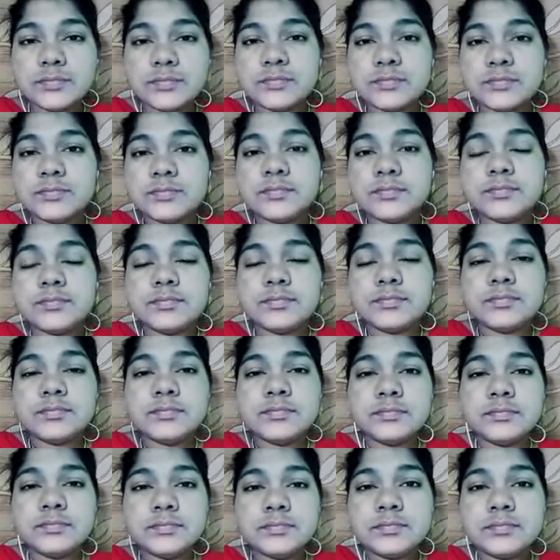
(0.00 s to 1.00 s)

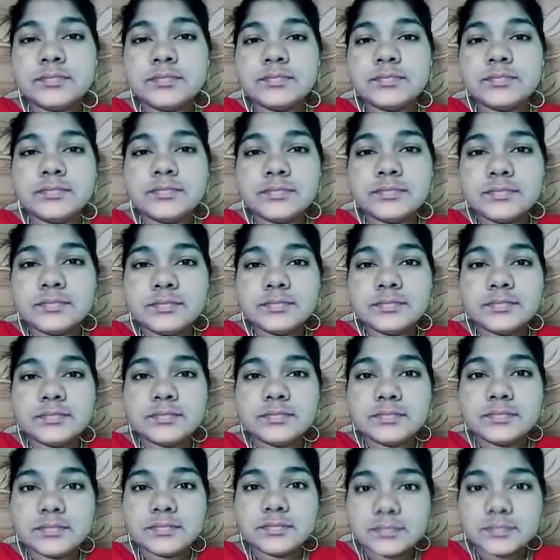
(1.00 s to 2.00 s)

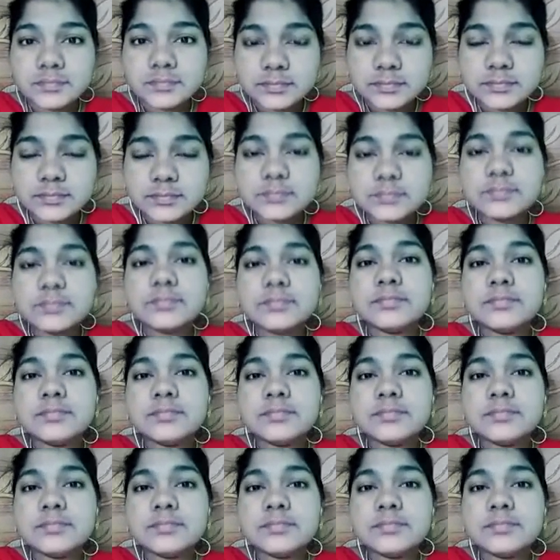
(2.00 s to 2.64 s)
(not speaking)